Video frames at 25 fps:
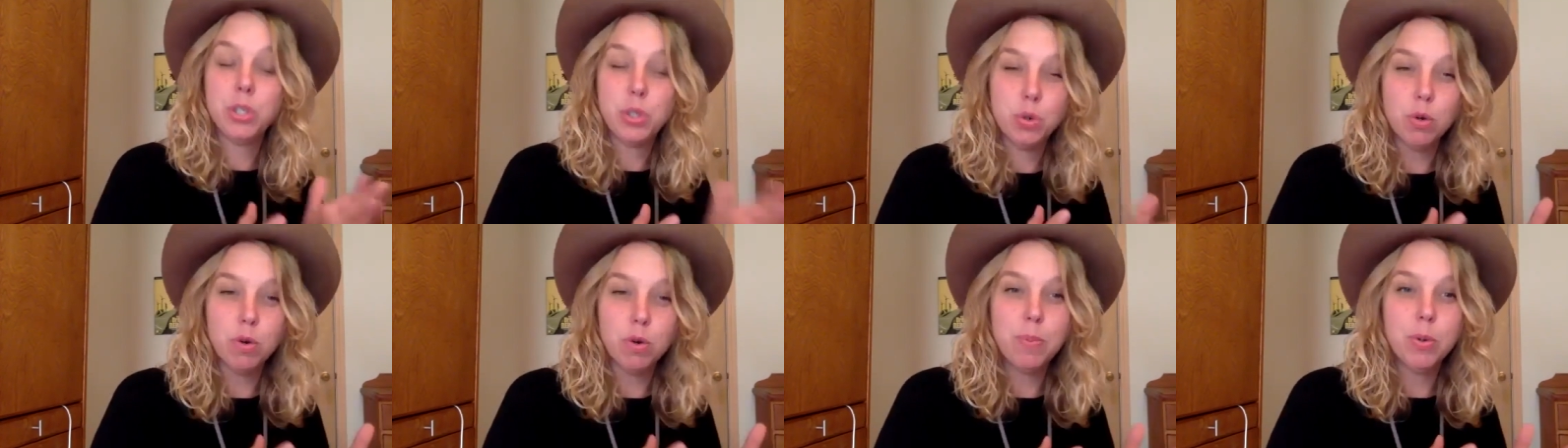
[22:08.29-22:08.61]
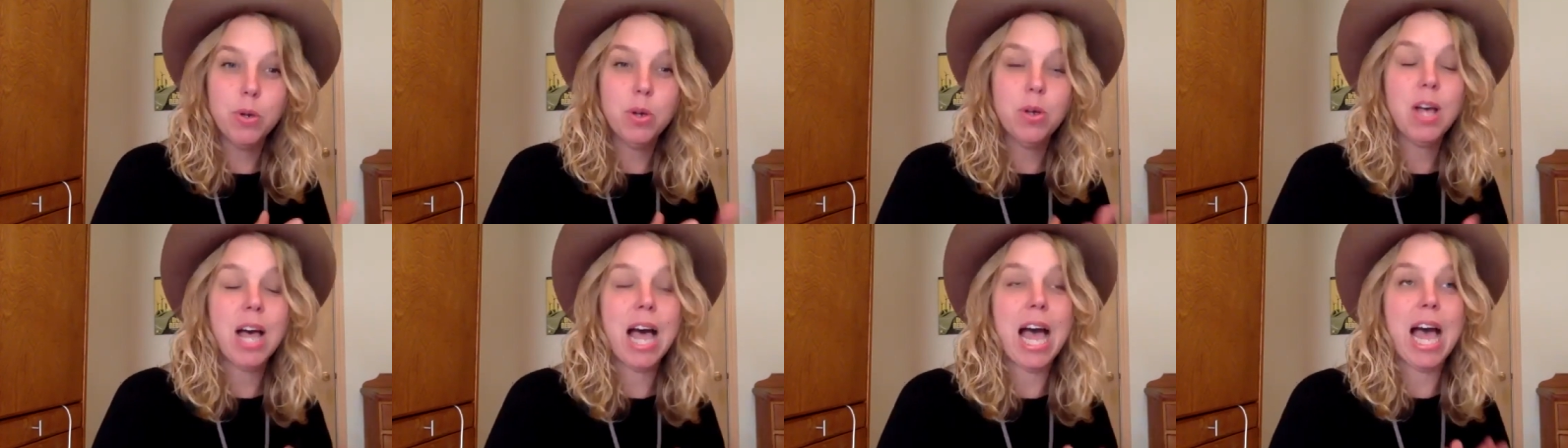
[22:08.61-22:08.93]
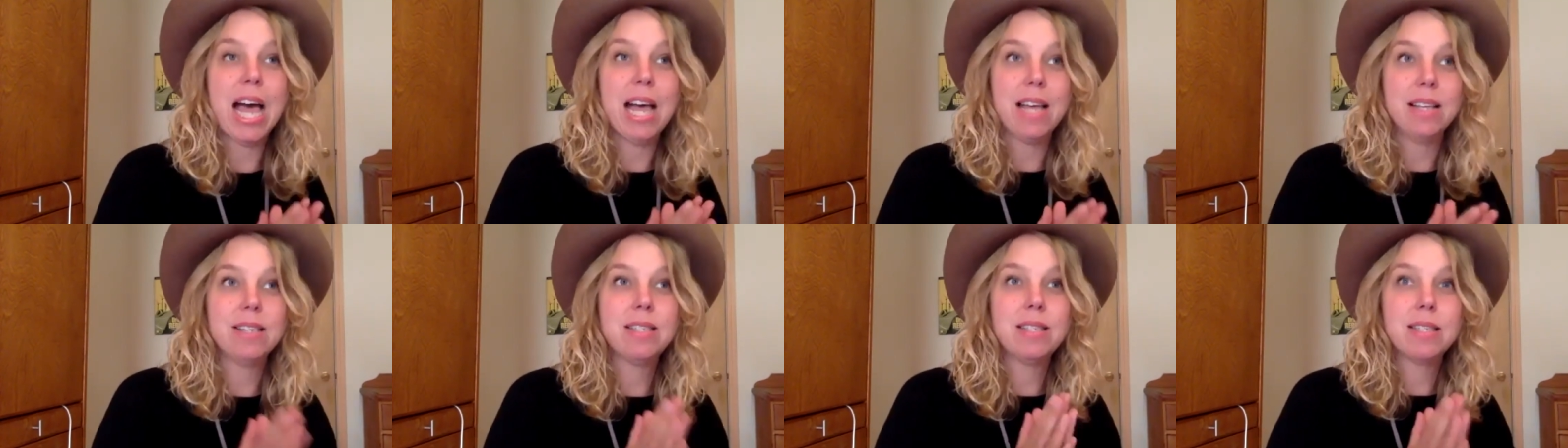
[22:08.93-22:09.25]
doable
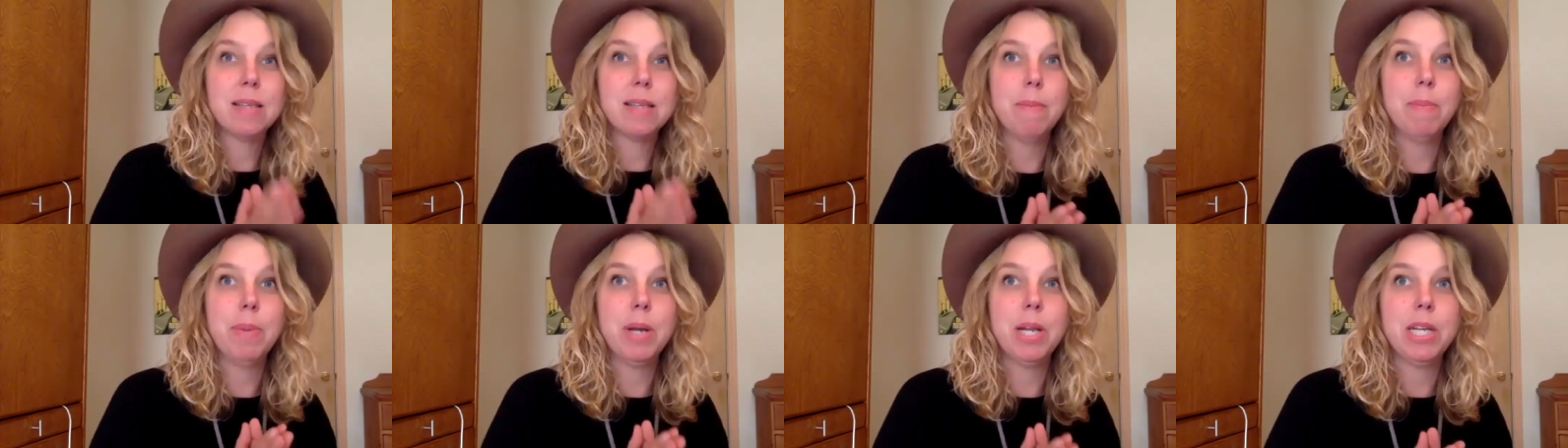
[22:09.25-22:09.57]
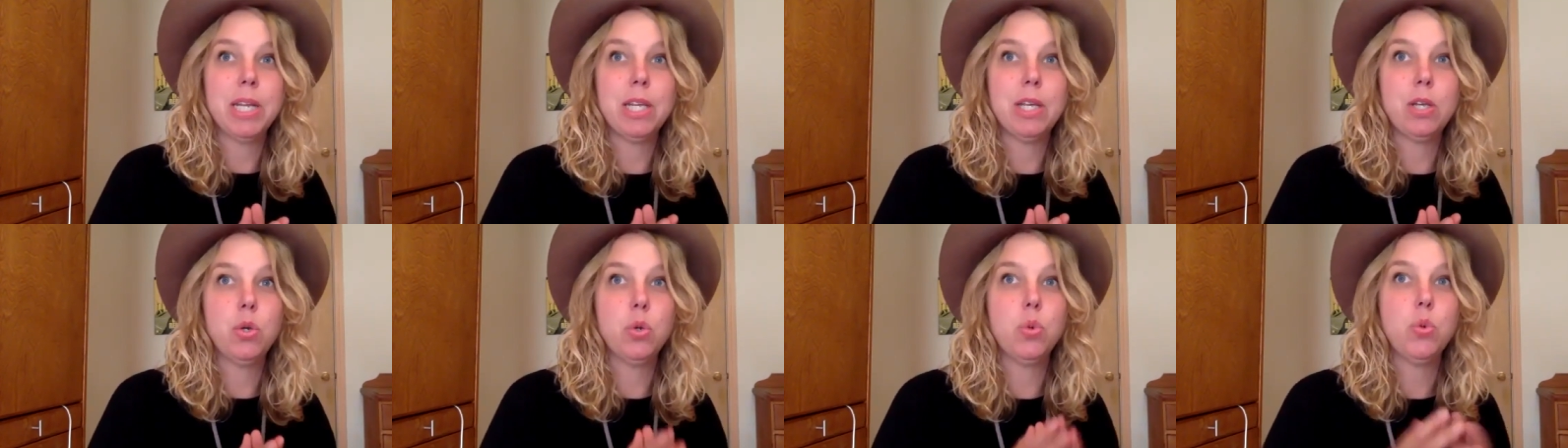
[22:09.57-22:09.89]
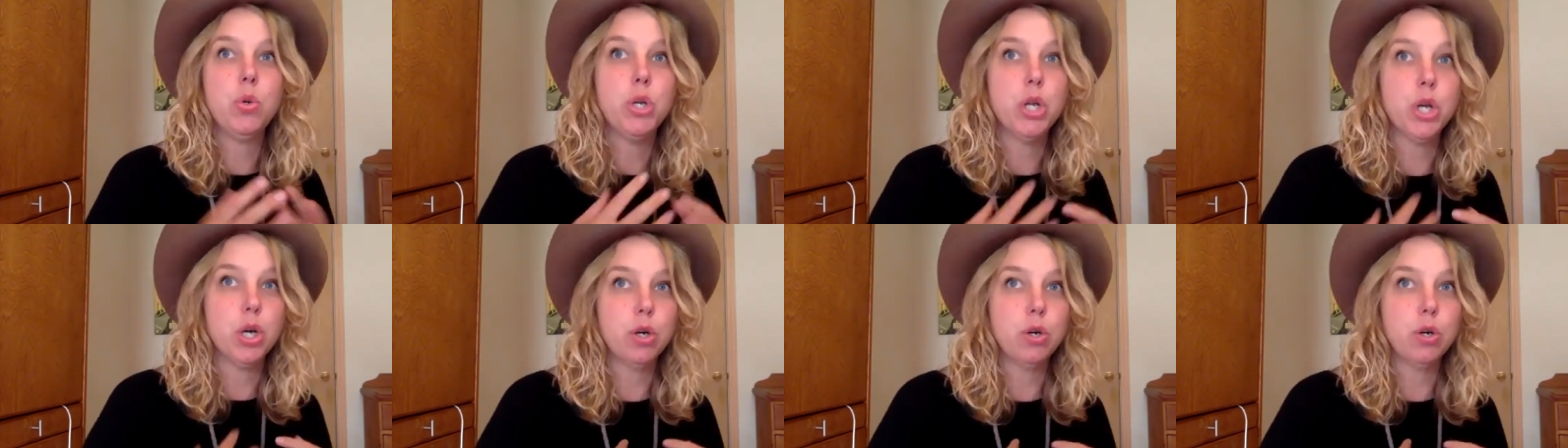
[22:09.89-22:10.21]
as somebody who
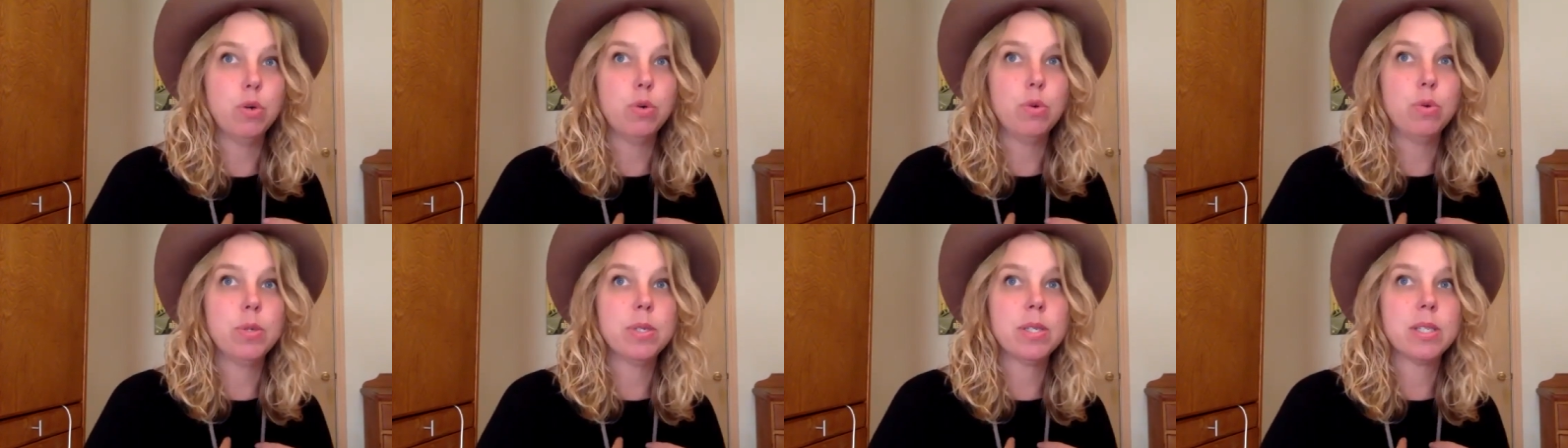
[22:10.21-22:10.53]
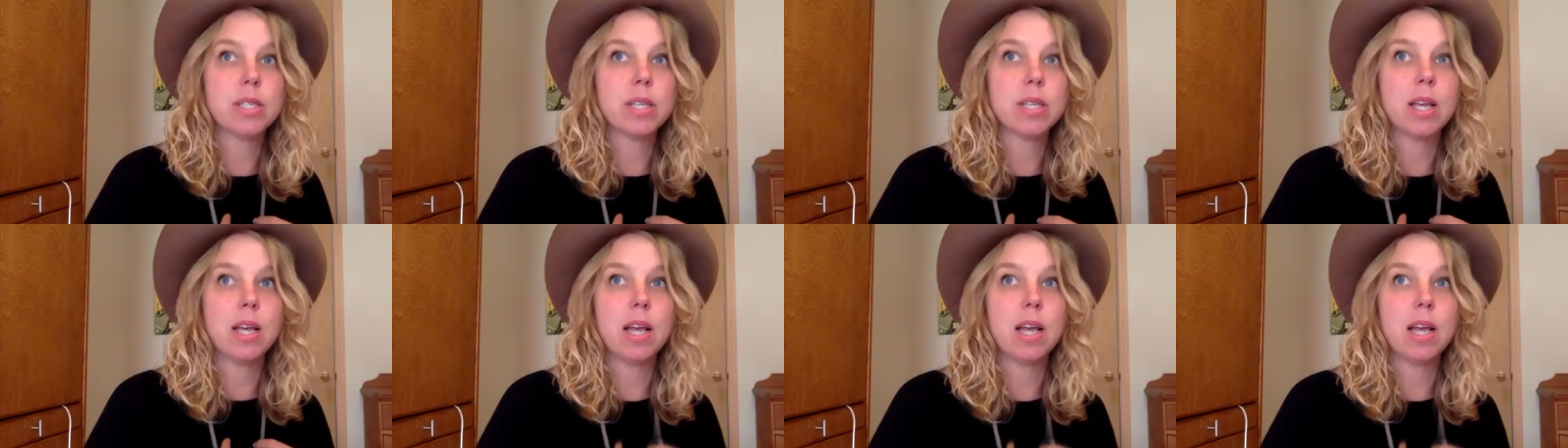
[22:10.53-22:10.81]
knows,